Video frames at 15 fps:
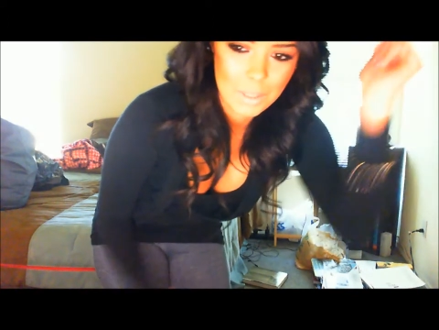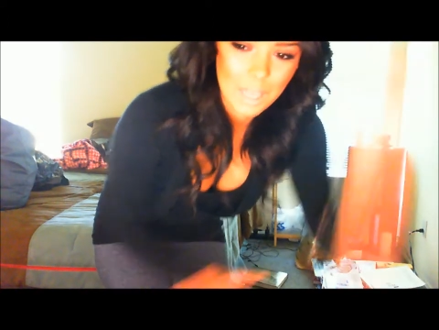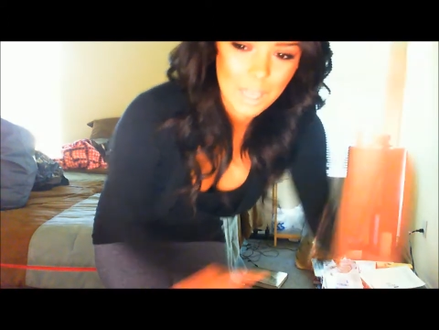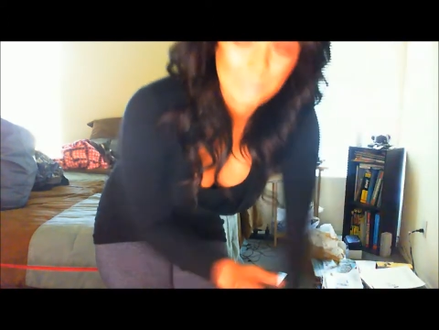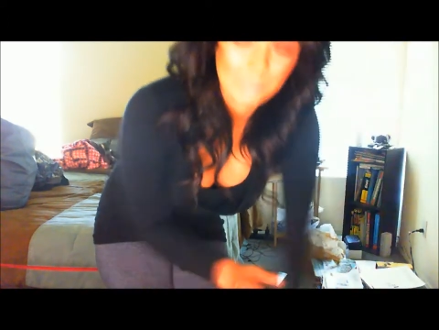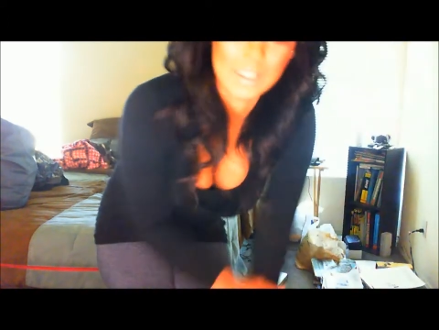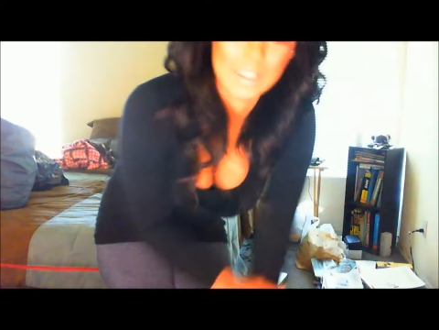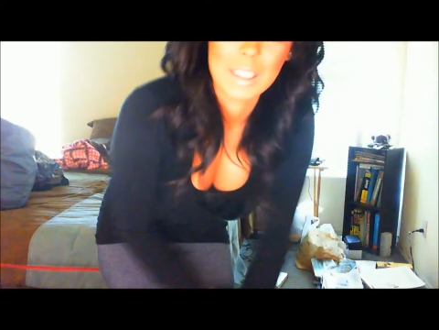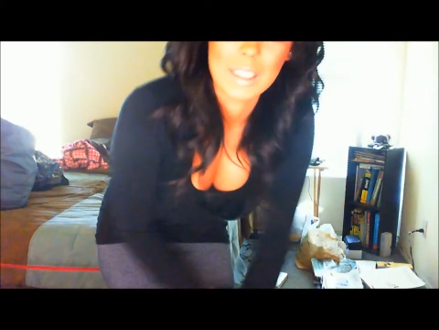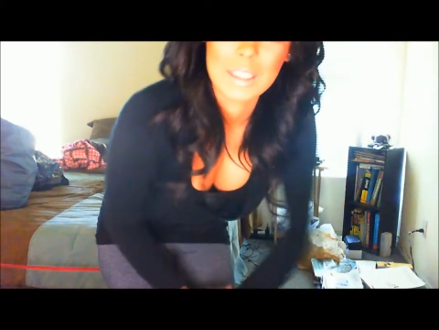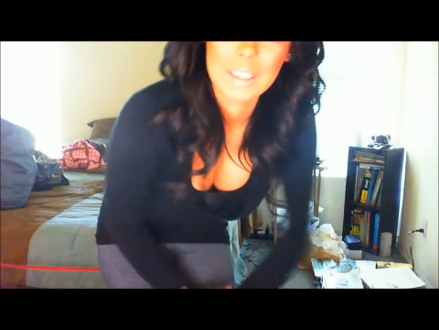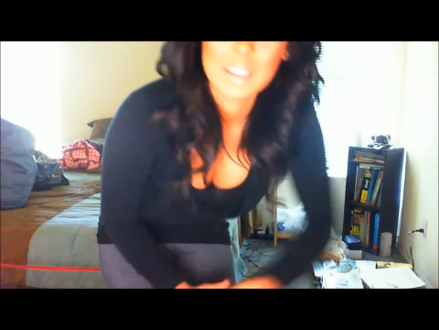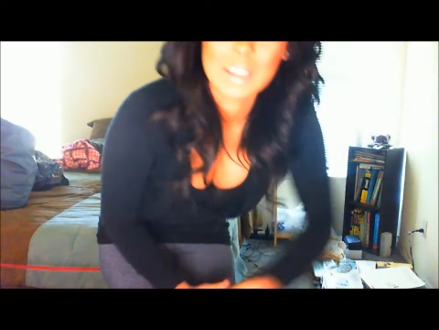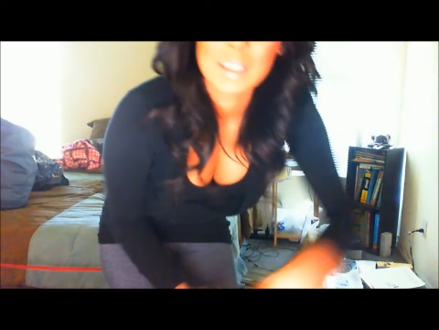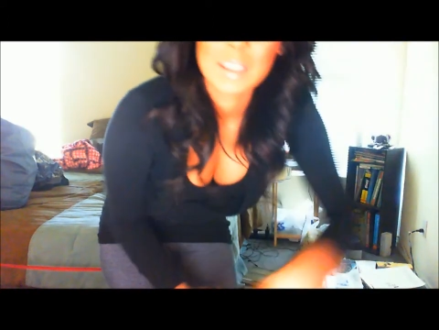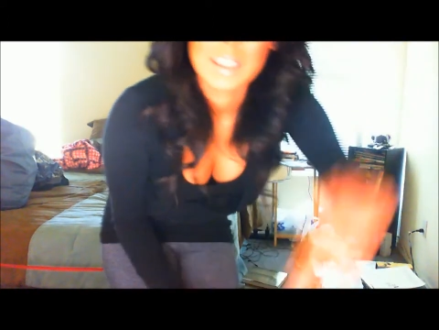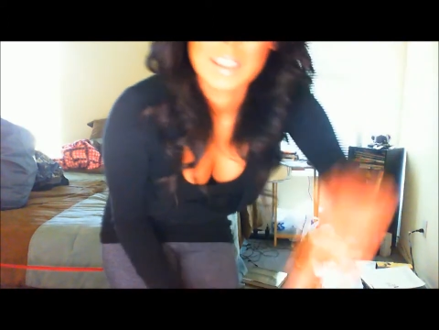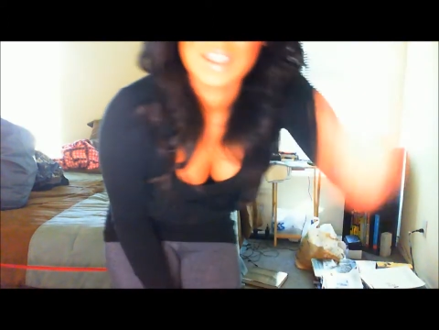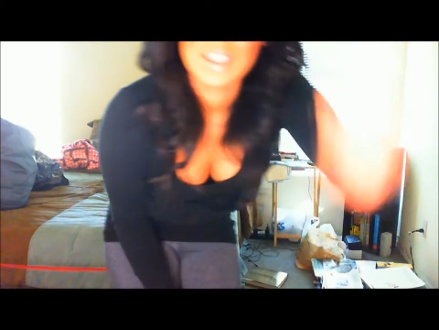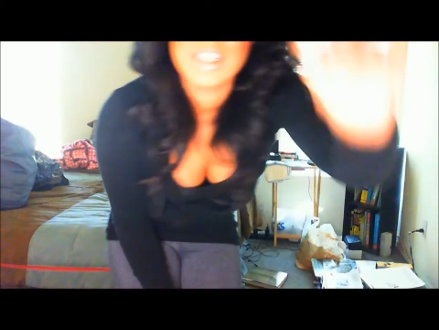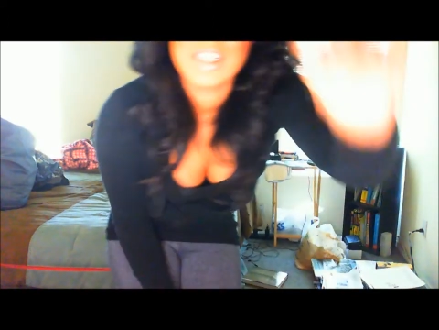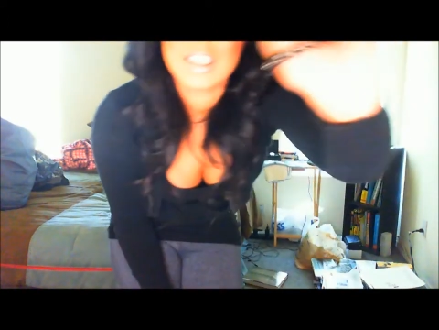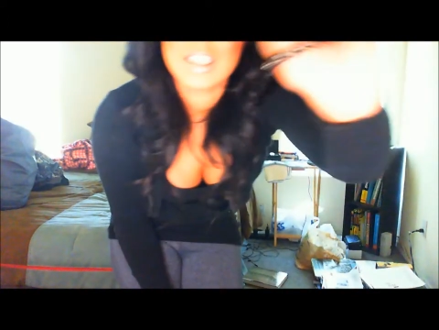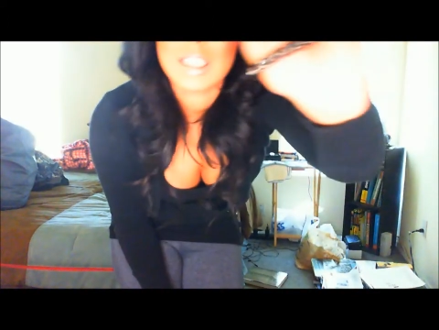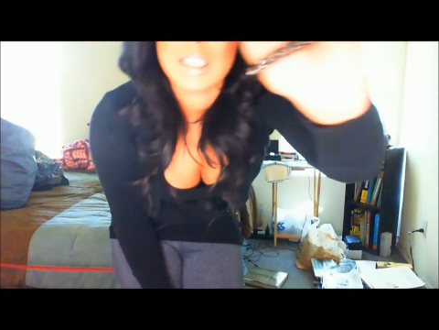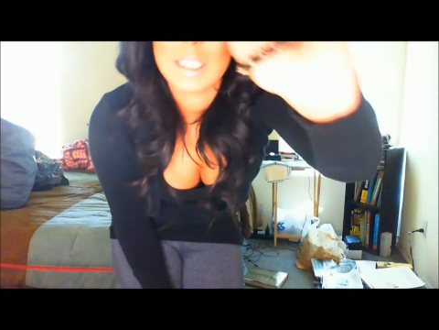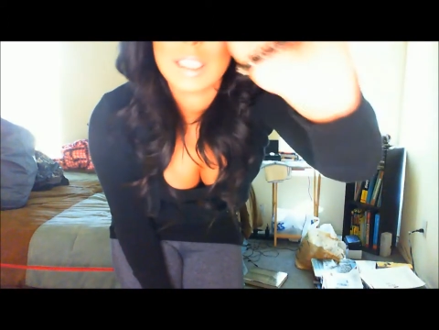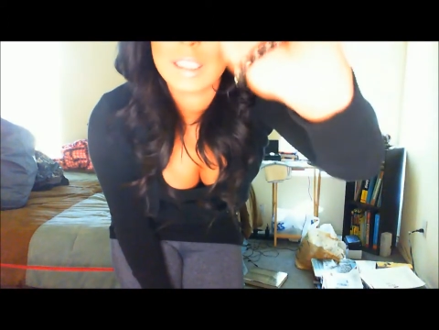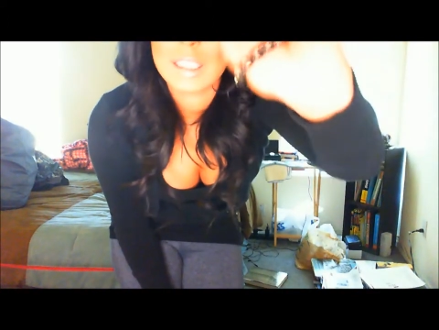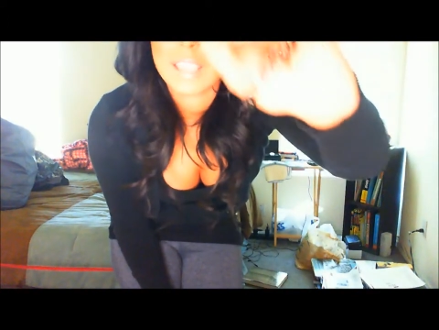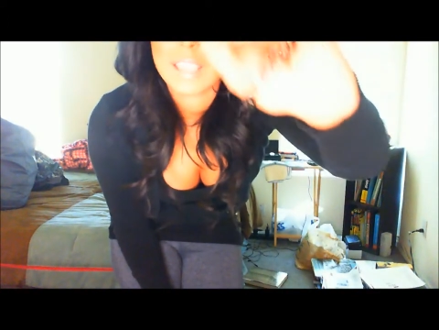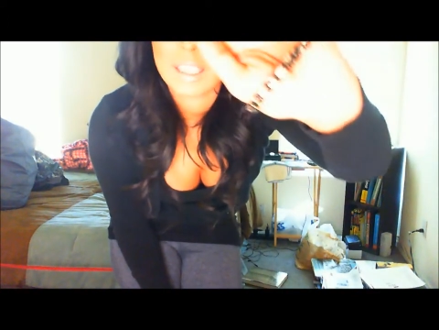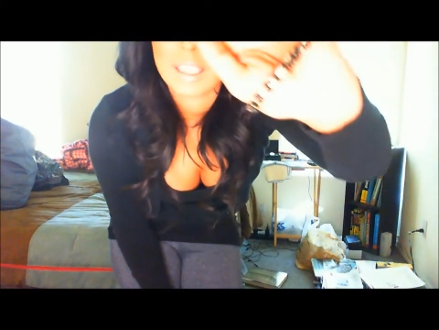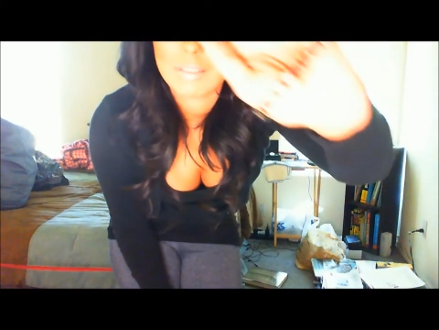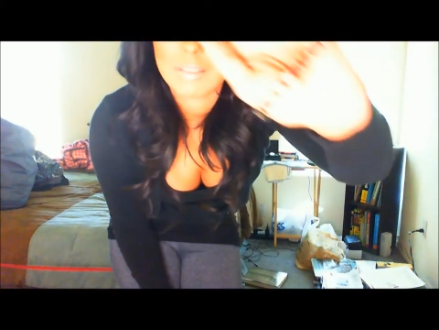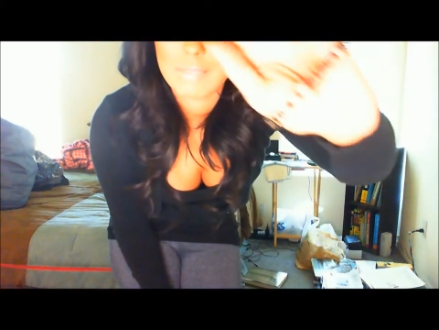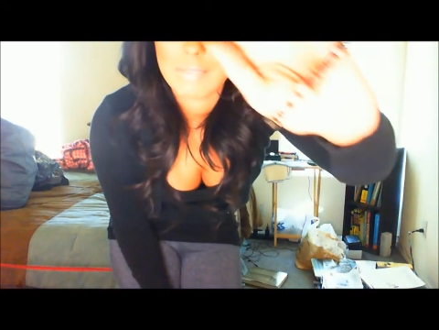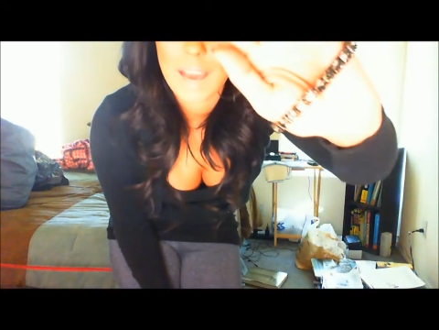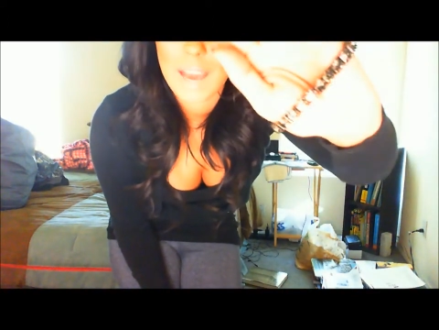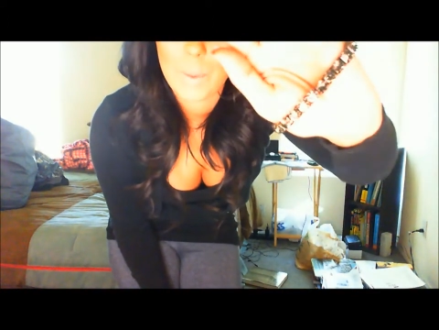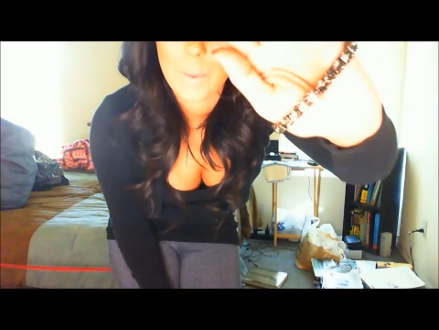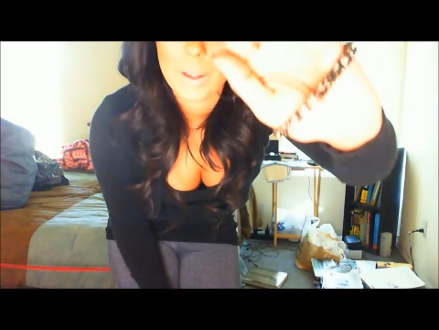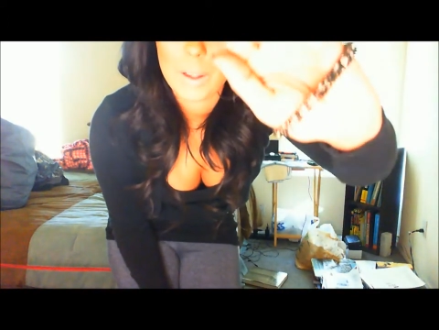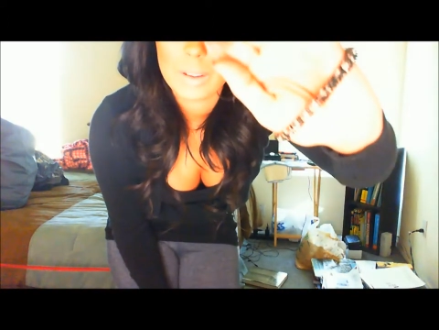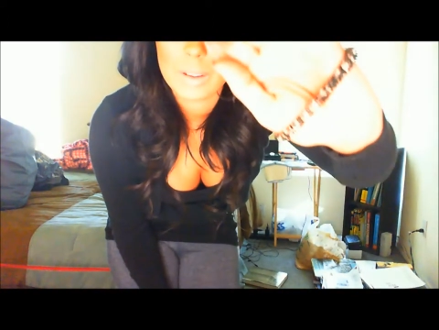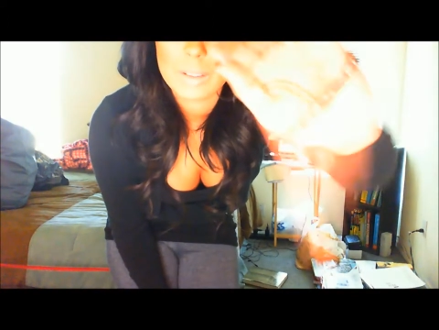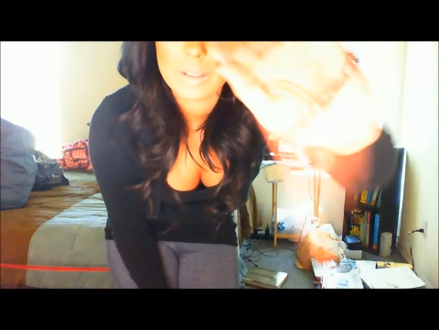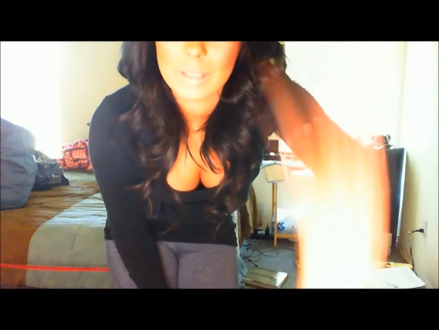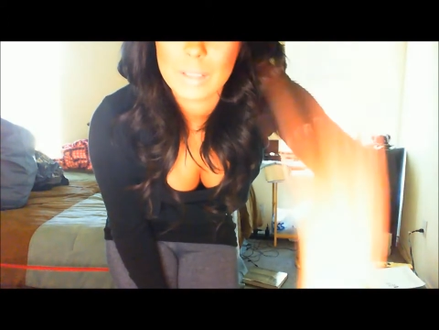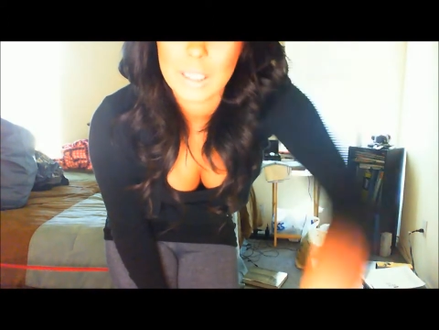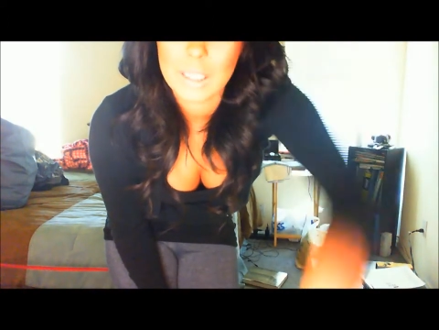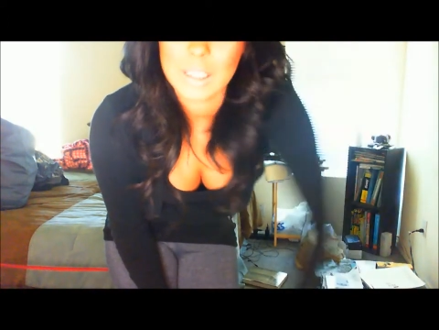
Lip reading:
[unreadable: no face in view]